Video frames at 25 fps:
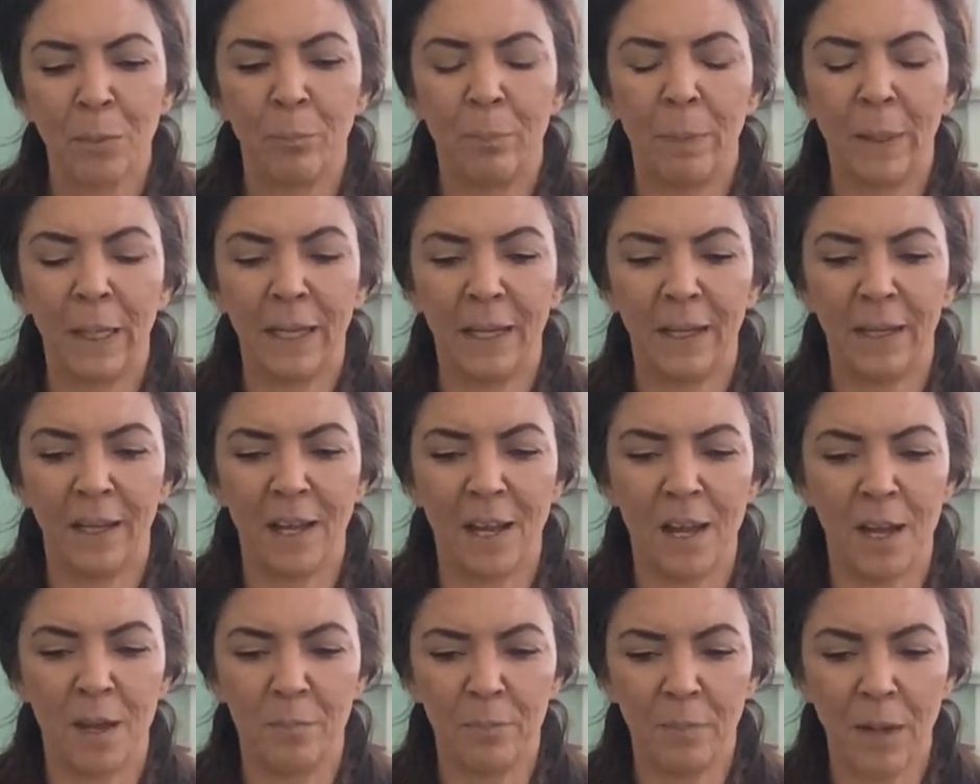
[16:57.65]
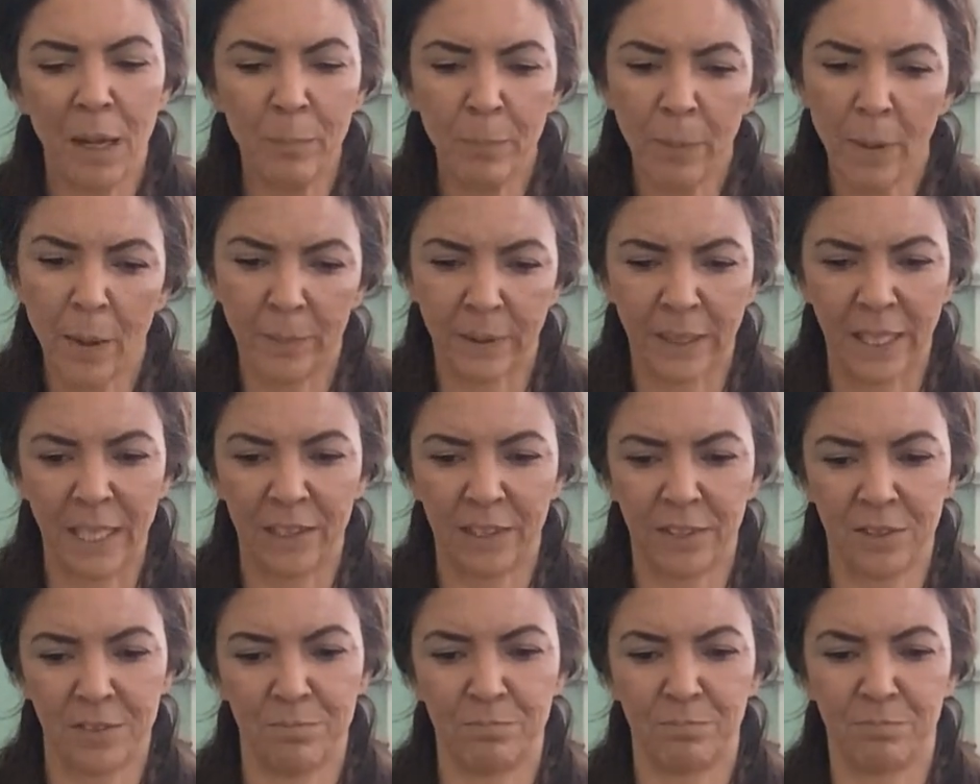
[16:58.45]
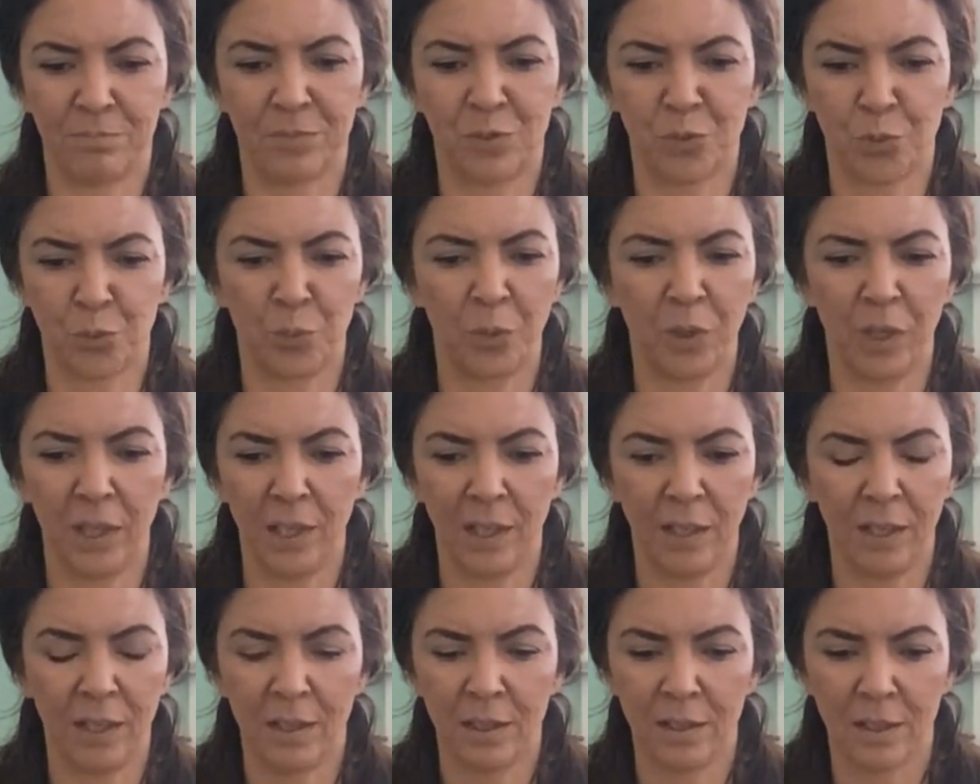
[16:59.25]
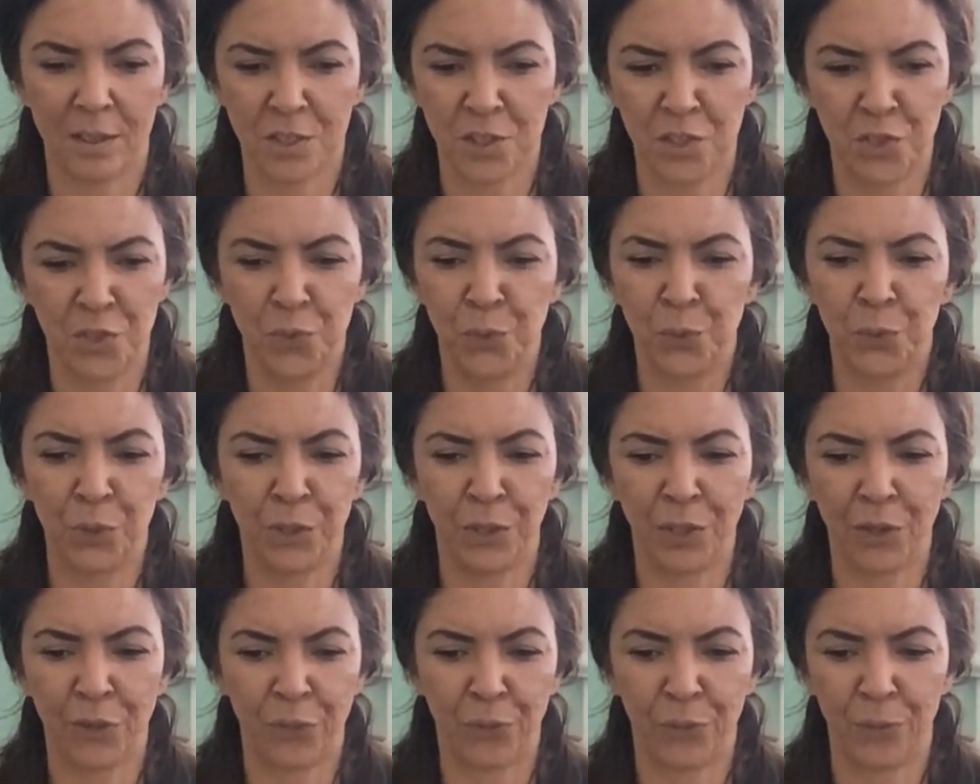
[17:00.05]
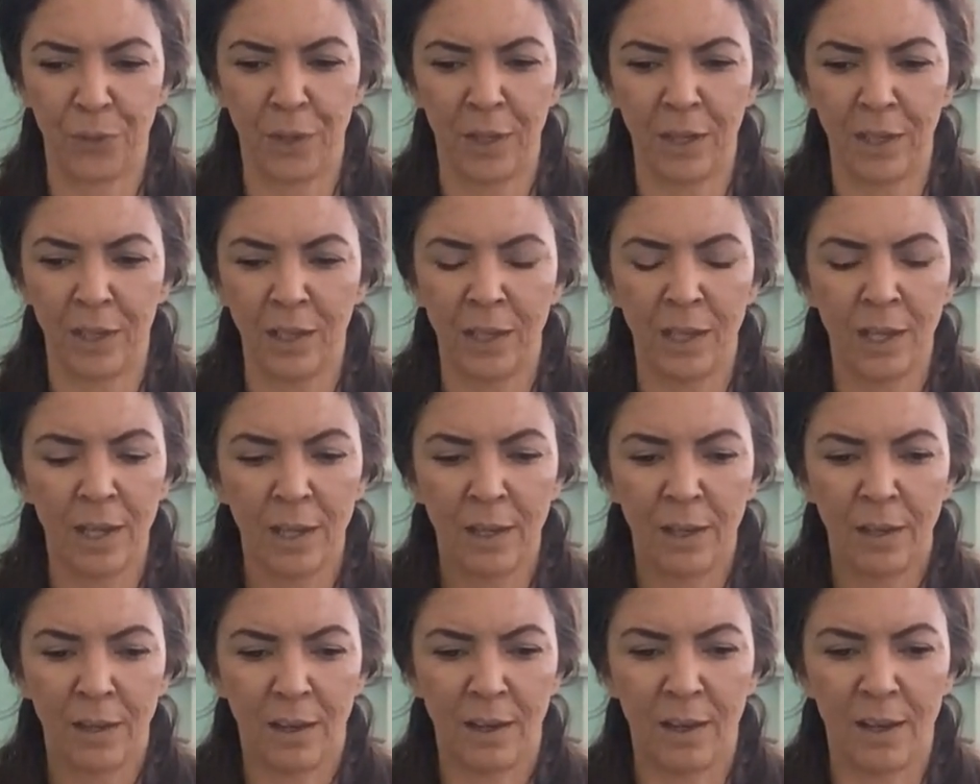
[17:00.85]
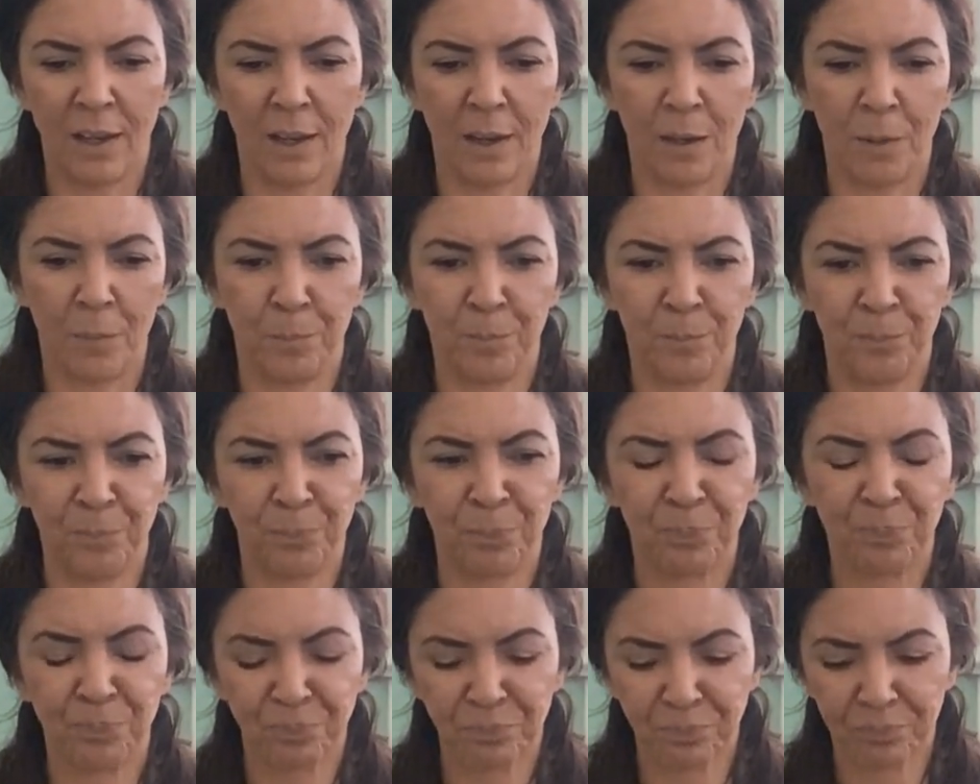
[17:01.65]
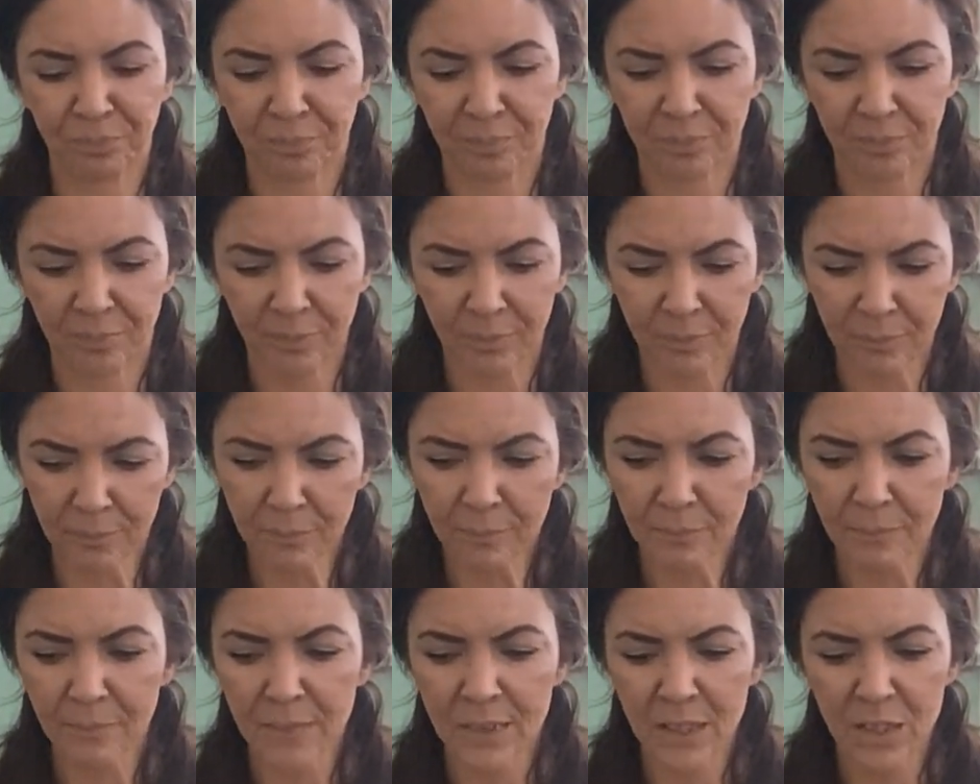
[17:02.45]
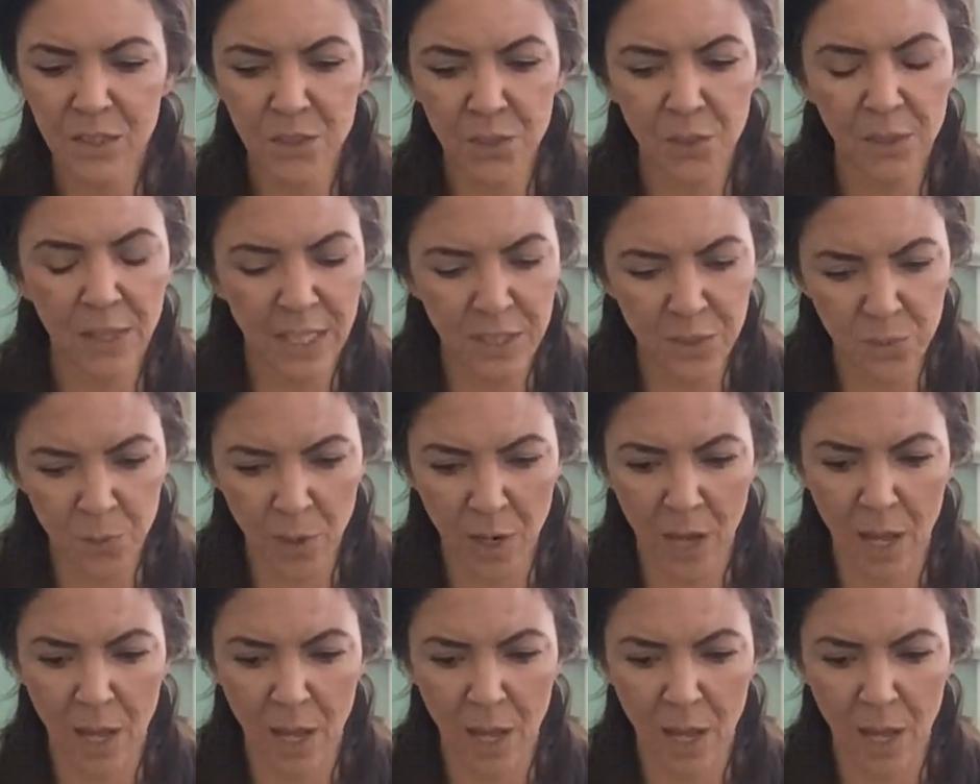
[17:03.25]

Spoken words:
But I'm probably at a 3, a 2 or a 3. So that's where